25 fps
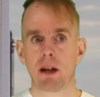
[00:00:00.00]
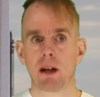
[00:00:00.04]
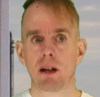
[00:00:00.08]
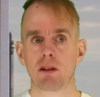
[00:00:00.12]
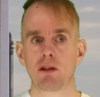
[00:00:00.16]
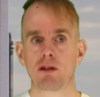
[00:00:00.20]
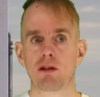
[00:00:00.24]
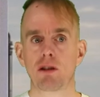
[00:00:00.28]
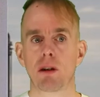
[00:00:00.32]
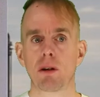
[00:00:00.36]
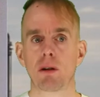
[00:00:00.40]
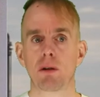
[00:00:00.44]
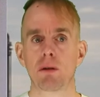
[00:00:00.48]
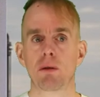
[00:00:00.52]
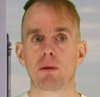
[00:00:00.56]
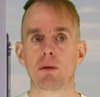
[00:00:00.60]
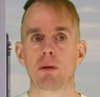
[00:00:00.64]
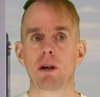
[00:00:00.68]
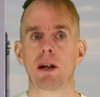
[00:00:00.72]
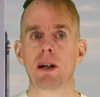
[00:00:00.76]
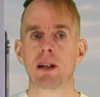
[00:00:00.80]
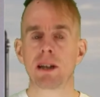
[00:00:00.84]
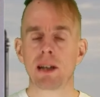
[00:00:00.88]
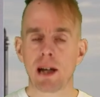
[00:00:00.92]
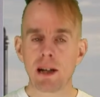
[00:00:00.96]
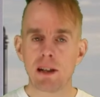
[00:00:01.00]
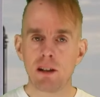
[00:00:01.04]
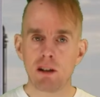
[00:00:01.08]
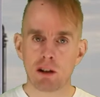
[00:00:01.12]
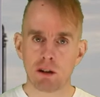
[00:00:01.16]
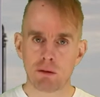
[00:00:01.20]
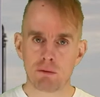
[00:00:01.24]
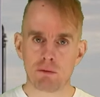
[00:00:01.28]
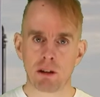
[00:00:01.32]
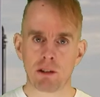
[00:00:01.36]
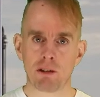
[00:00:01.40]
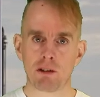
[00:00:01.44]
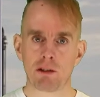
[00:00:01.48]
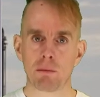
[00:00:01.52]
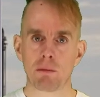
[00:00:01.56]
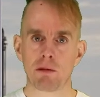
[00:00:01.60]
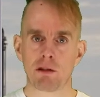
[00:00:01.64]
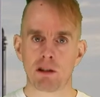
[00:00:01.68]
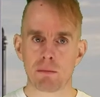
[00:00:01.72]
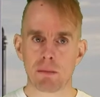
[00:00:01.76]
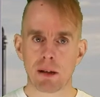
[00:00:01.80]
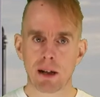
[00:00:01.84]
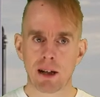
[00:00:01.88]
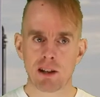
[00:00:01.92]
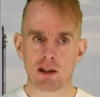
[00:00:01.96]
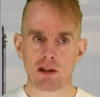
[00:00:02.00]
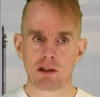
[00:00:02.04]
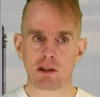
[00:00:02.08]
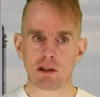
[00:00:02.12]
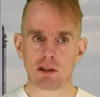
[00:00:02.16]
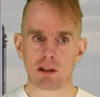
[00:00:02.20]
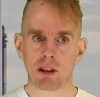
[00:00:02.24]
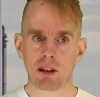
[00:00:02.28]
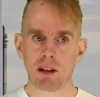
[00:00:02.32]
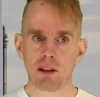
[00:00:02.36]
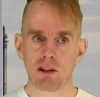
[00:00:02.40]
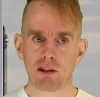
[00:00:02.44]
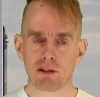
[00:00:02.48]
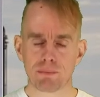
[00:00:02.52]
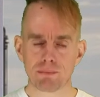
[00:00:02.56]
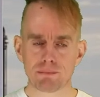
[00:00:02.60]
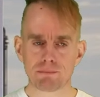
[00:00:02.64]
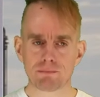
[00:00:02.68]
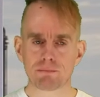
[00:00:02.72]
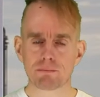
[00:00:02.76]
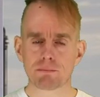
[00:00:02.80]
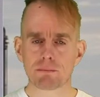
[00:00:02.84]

And so, again, you can run some simulation studies